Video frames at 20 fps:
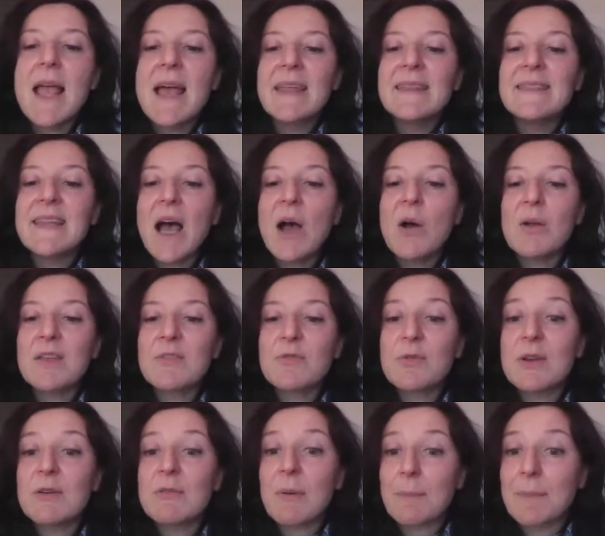Now, if
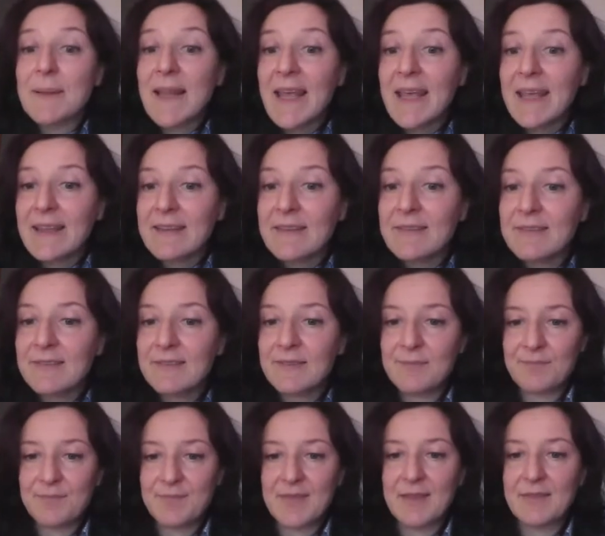we replace
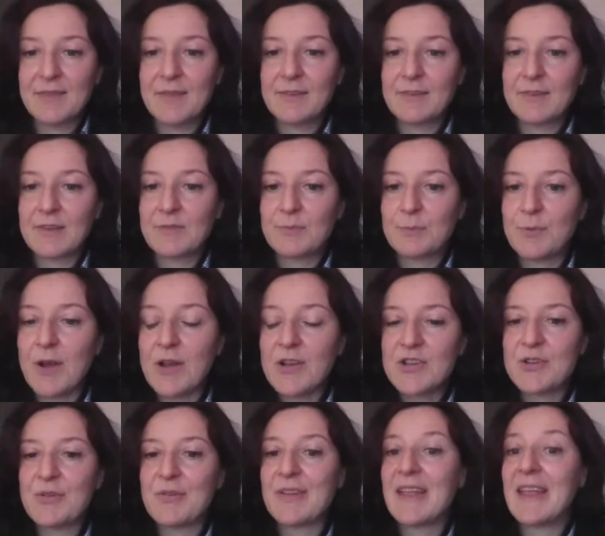this
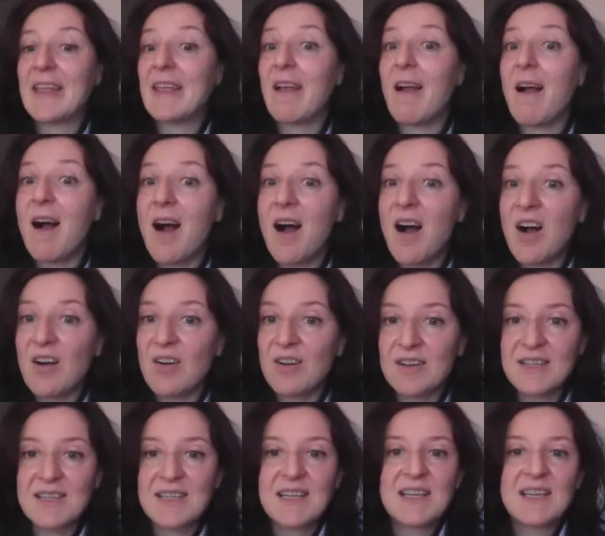expression in our
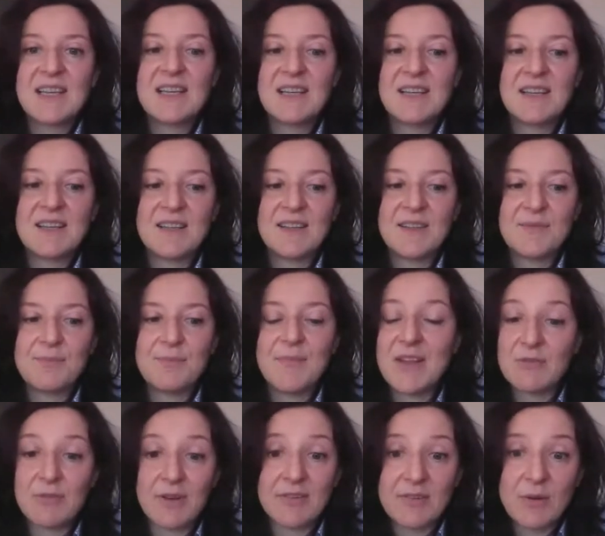
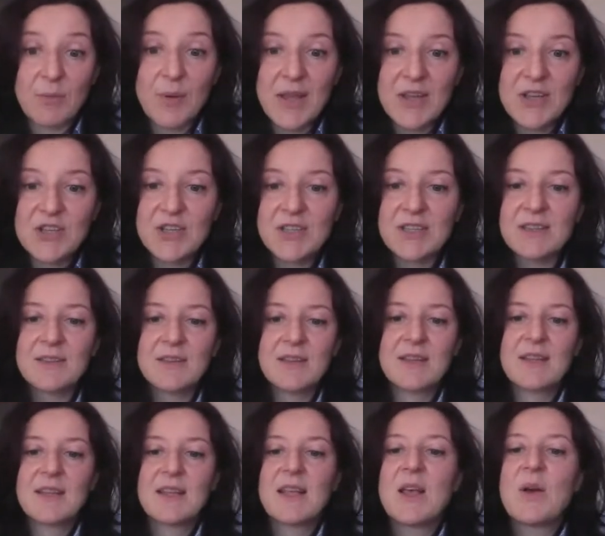matrix equation,
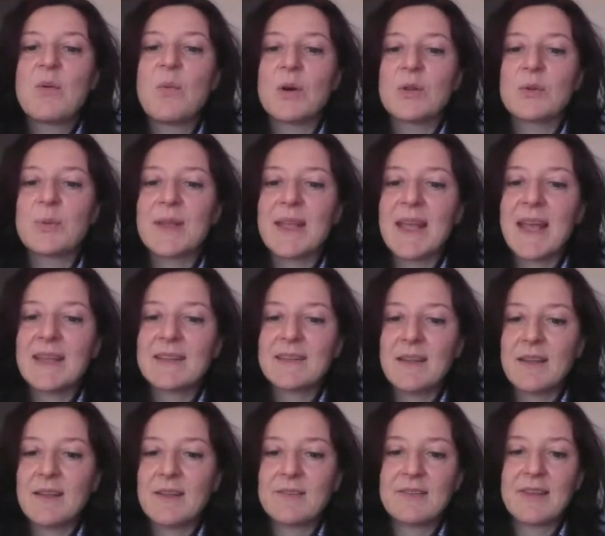what we get
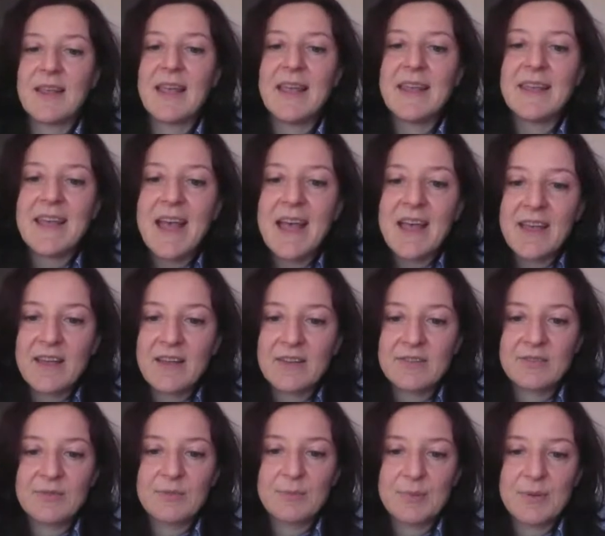is
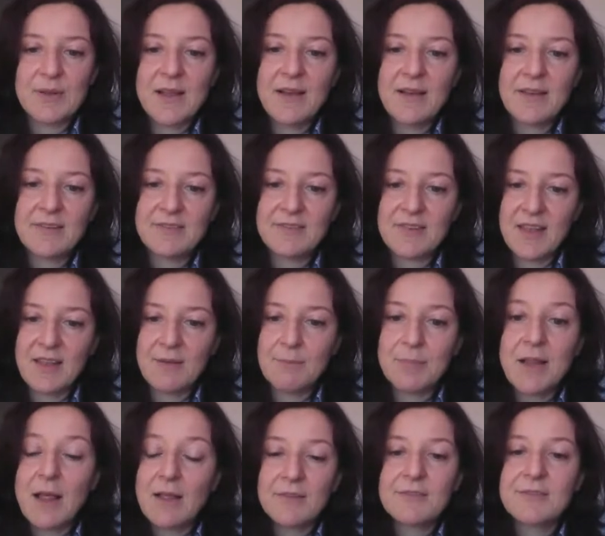AX plus
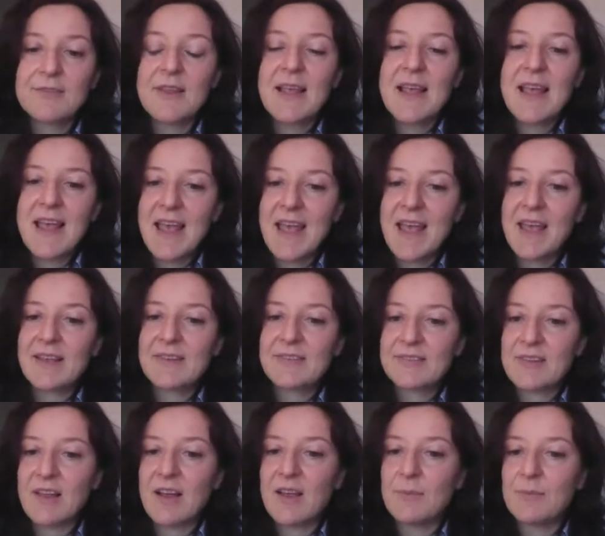
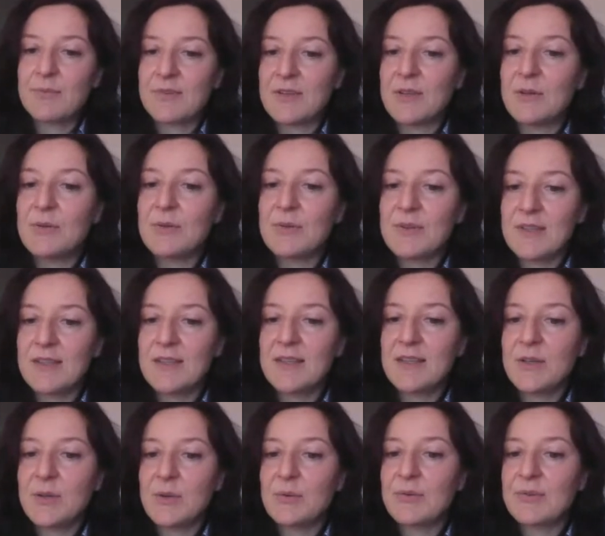X times UD
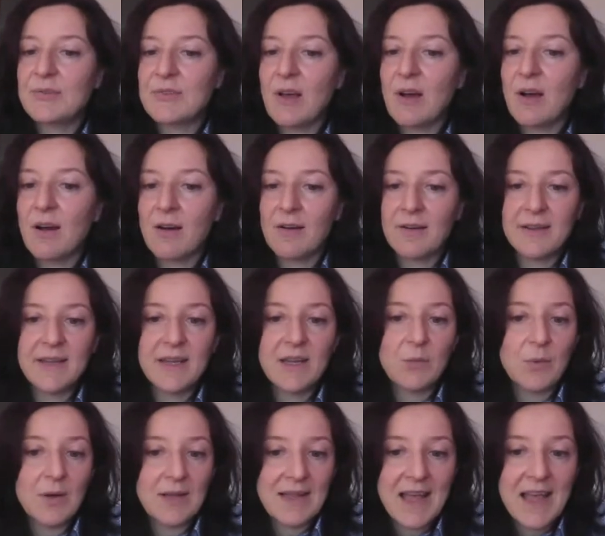U star
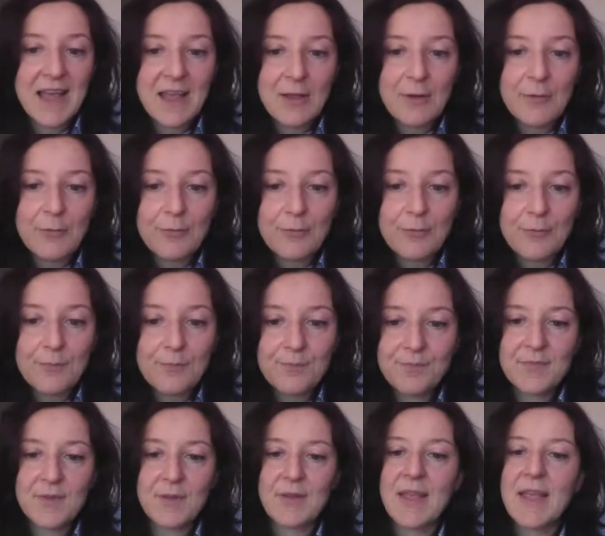equal F,
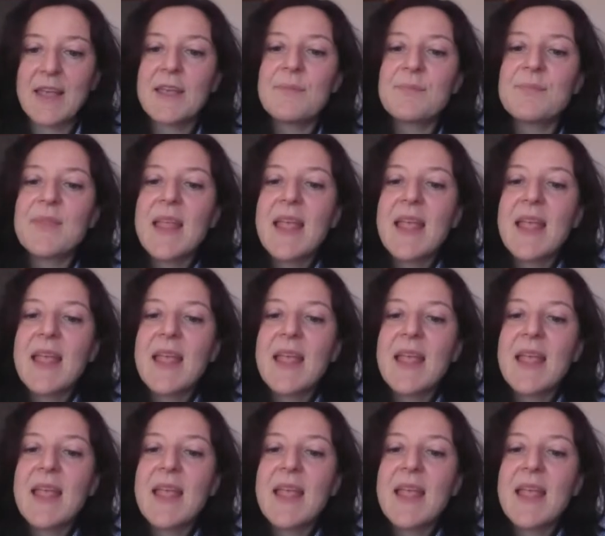okay?